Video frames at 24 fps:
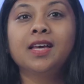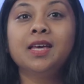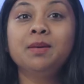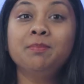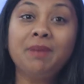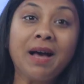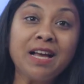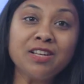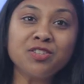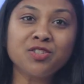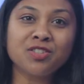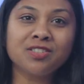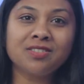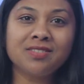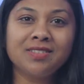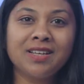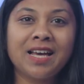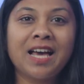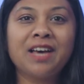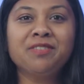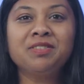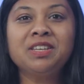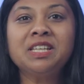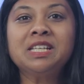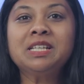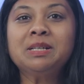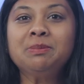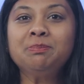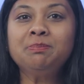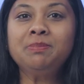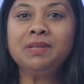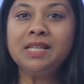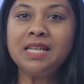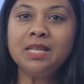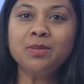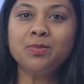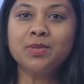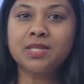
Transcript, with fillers: Imagine having complete